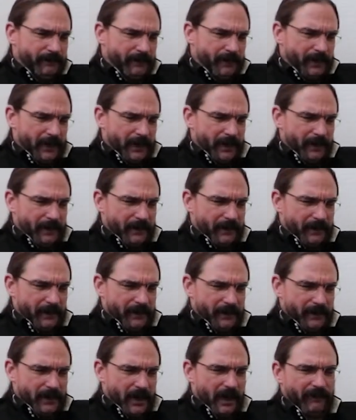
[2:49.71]
the uh,
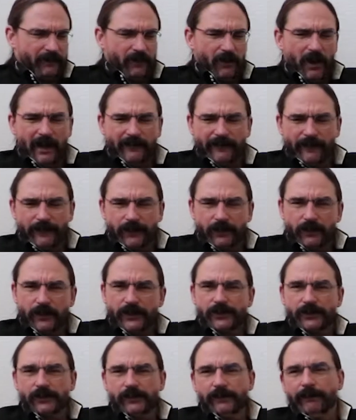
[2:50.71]
cover off of the
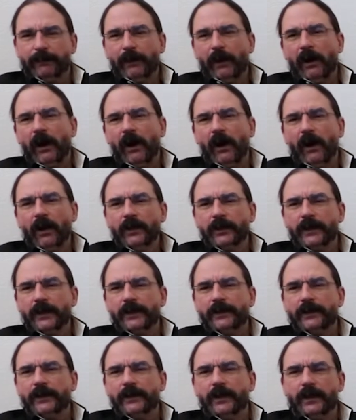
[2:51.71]
crystal ball
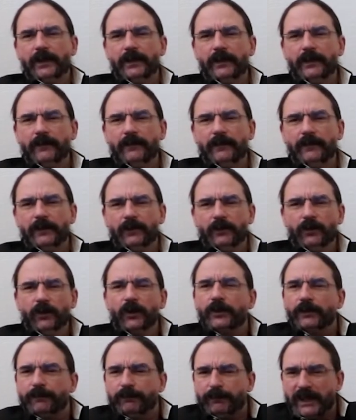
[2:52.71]
and, and
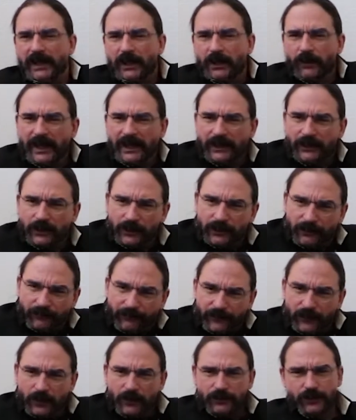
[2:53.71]
look peer into the
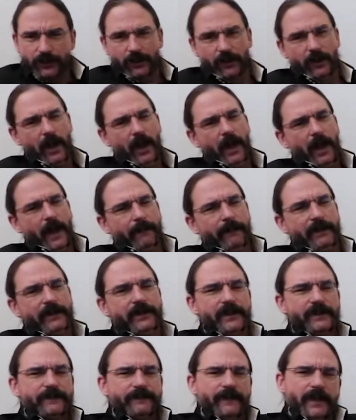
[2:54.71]
future.
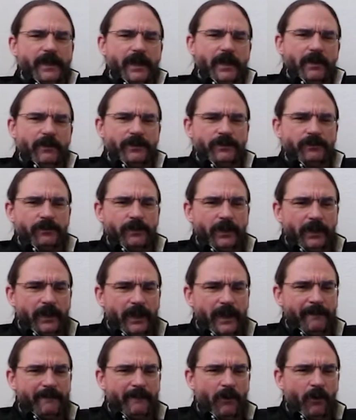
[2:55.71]
But this video is
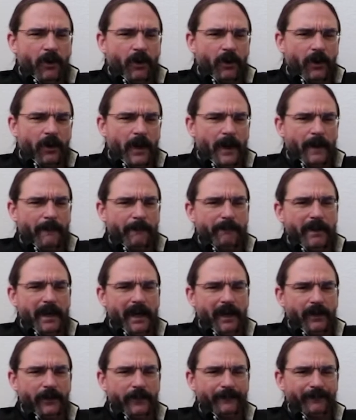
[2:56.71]
really more
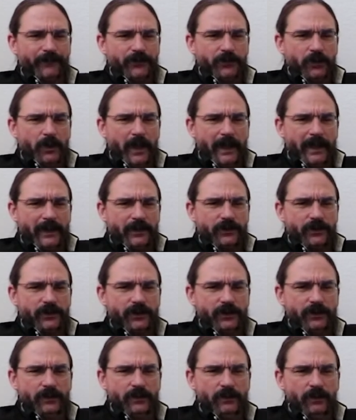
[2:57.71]
about trying
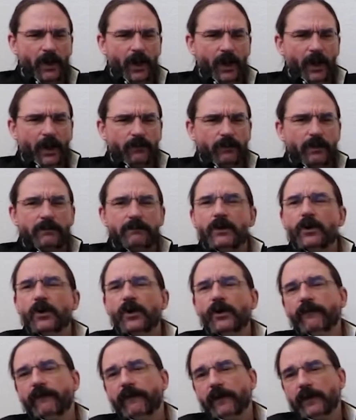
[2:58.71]
to
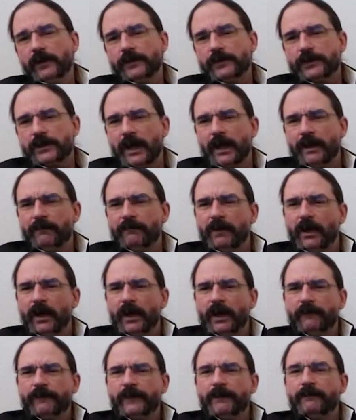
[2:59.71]
remove some
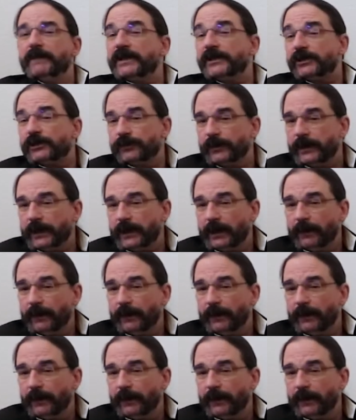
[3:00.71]
of the mystery